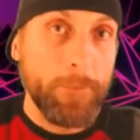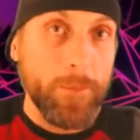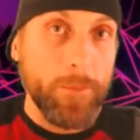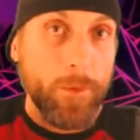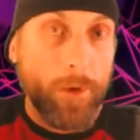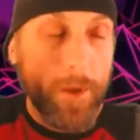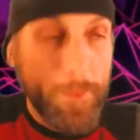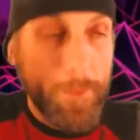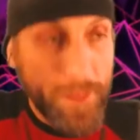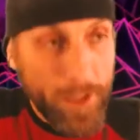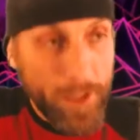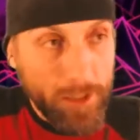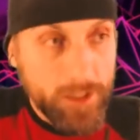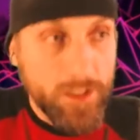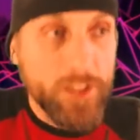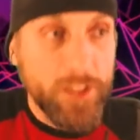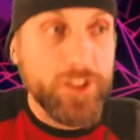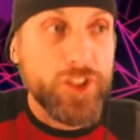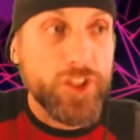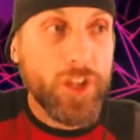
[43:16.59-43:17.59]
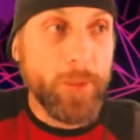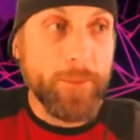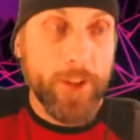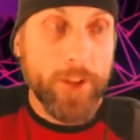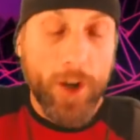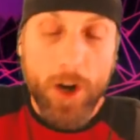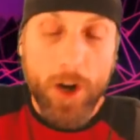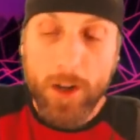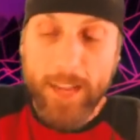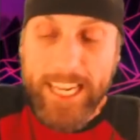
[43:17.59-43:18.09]
Well, I mean, there's, there's some that
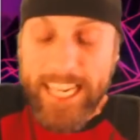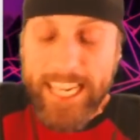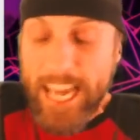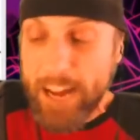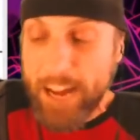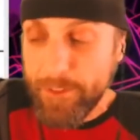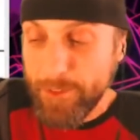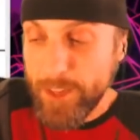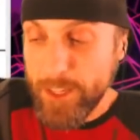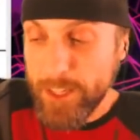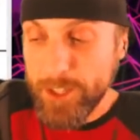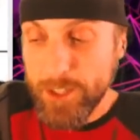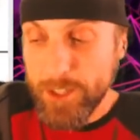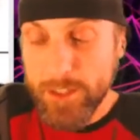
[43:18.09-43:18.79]
are like catfish